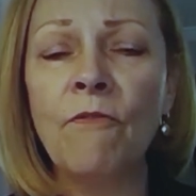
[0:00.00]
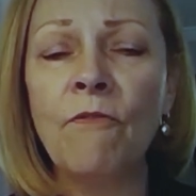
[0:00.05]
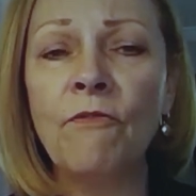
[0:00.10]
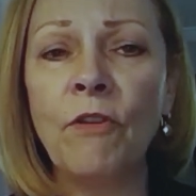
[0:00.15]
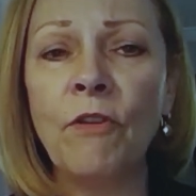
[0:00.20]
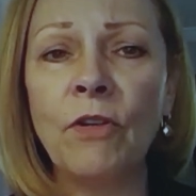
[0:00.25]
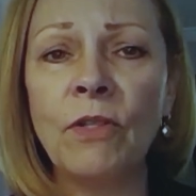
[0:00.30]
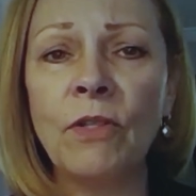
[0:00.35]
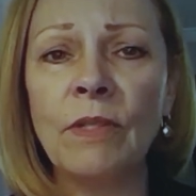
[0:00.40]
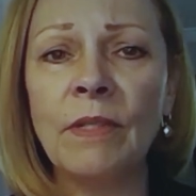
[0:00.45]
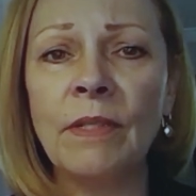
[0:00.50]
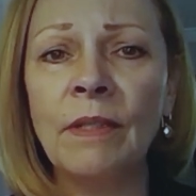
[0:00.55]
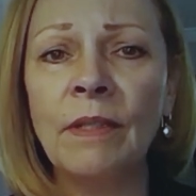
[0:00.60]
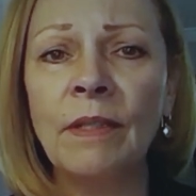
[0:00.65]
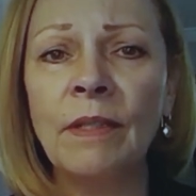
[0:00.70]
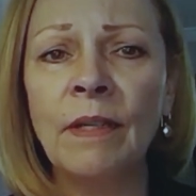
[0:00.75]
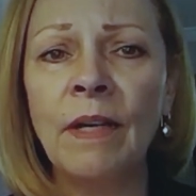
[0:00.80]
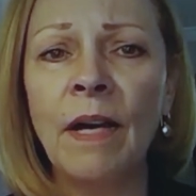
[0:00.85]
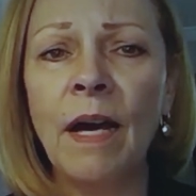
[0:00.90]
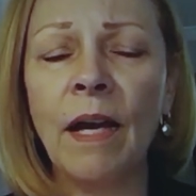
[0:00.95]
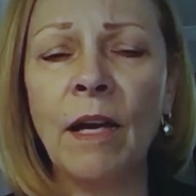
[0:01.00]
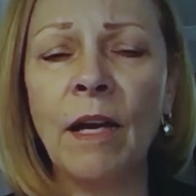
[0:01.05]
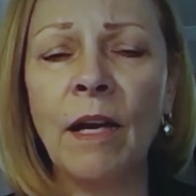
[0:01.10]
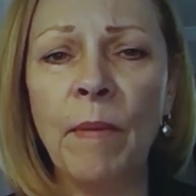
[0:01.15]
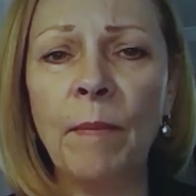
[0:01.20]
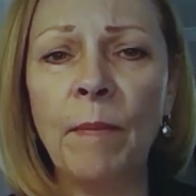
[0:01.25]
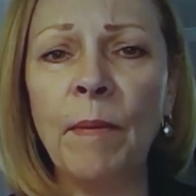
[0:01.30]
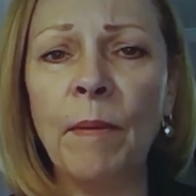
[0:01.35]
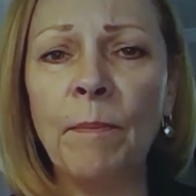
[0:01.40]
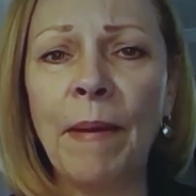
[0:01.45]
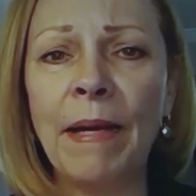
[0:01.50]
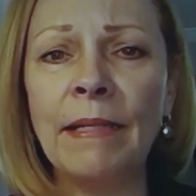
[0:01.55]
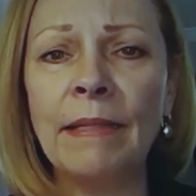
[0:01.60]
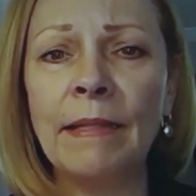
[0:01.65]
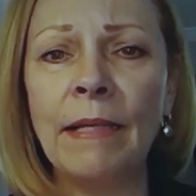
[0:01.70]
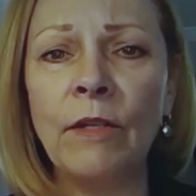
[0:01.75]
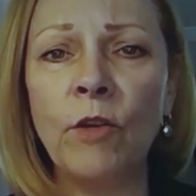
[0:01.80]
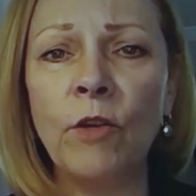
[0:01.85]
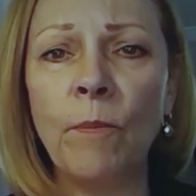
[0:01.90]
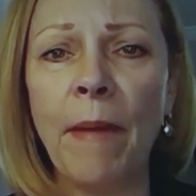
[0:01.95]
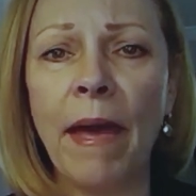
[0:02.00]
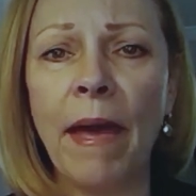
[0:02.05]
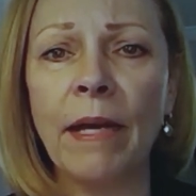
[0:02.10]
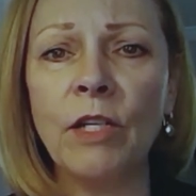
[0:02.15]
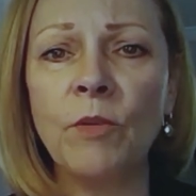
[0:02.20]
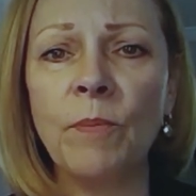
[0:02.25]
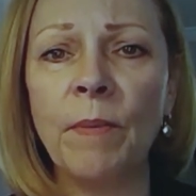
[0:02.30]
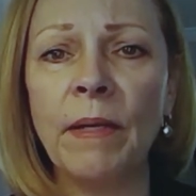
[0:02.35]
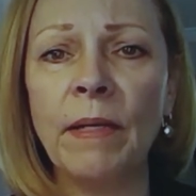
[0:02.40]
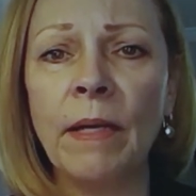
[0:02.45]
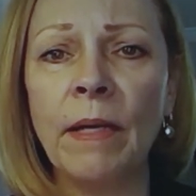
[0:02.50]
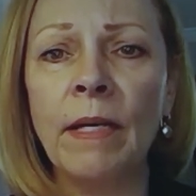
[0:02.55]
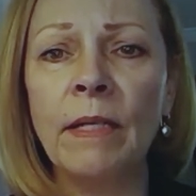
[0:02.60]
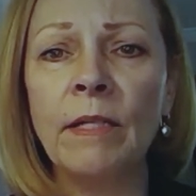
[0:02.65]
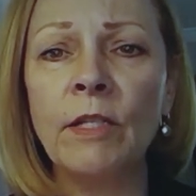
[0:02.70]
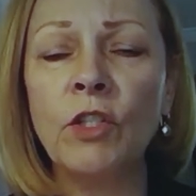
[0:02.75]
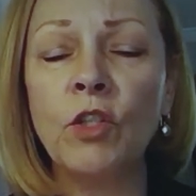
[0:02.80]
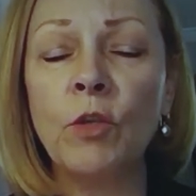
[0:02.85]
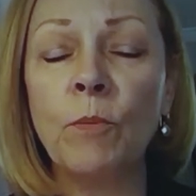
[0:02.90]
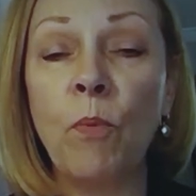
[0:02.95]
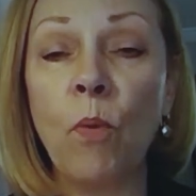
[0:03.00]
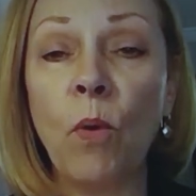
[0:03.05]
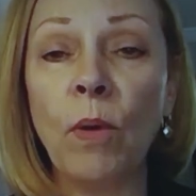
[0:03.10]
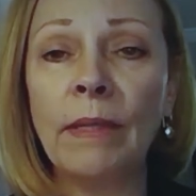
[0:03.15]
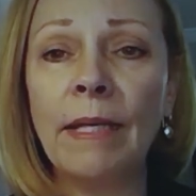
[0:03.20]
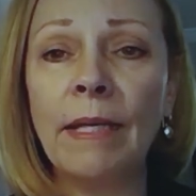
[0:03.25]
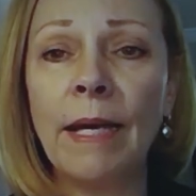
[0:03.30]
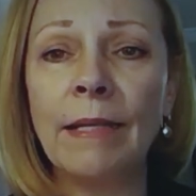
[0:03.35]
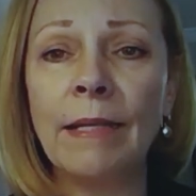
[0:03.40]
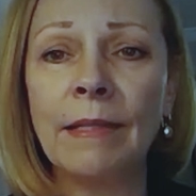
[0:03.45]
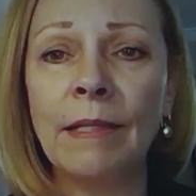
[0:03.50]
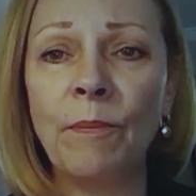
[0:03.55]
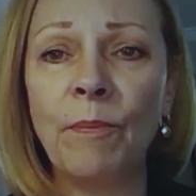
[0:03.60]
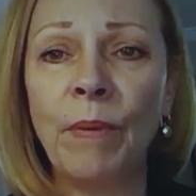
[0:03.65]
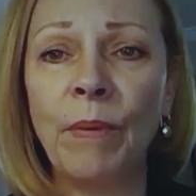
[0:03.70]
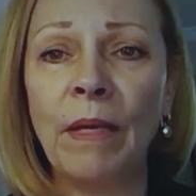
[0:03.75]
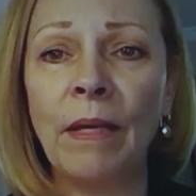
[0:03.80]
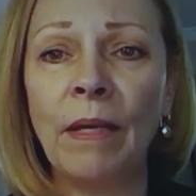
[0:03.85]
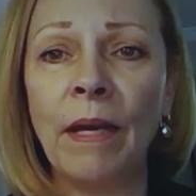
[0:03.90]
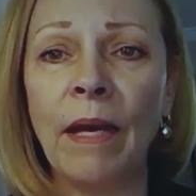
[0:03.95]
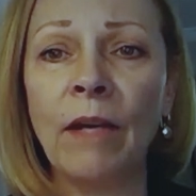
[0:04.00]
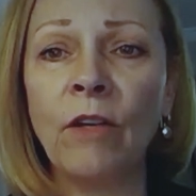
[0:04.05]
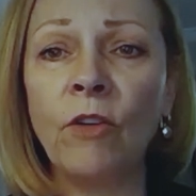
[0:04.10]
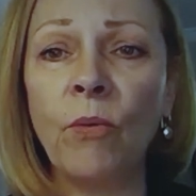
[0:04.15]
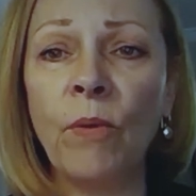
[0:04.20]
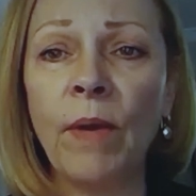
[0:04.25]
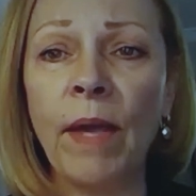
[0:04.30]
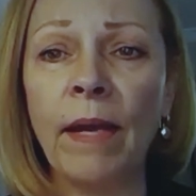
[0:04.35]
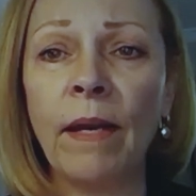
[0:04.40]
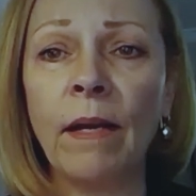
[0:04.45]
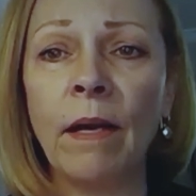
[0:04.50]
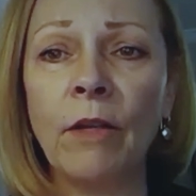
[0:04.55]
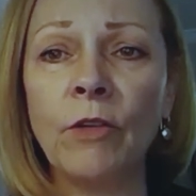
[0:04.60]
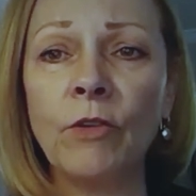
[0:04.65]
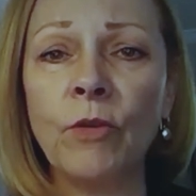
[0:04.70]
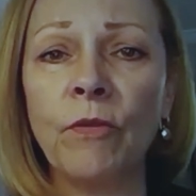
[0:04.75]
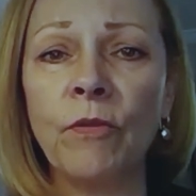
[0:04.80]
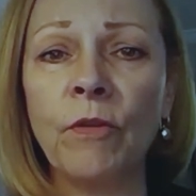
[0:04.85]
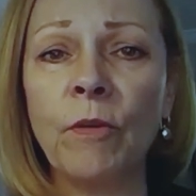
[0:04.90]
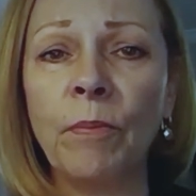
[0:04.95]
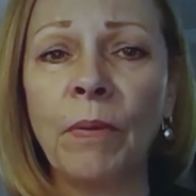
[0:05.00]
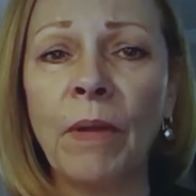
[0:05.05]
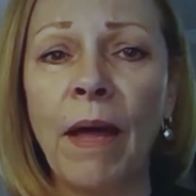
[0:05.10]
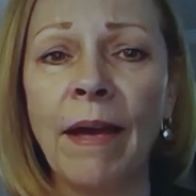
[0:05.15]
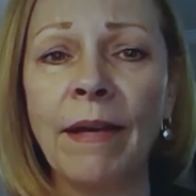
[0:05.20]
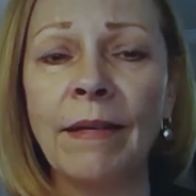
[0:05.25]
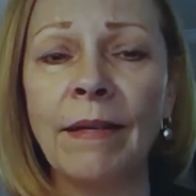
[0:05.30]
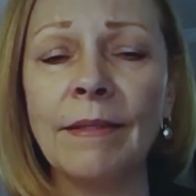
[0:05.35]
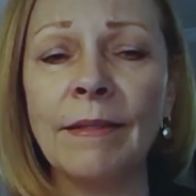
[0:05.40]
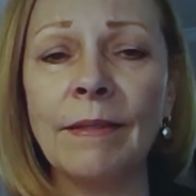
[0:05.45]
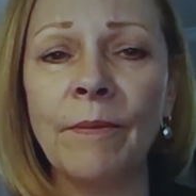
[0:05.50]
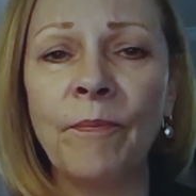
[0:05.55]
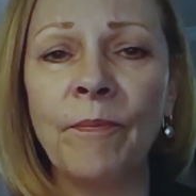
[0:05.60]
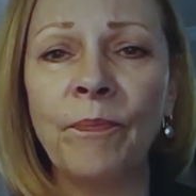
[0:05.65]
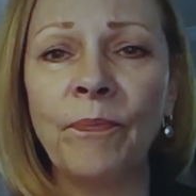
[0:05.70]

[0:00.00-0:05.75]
First, a commitment by senior management to support the SCP and create a culture of compliance.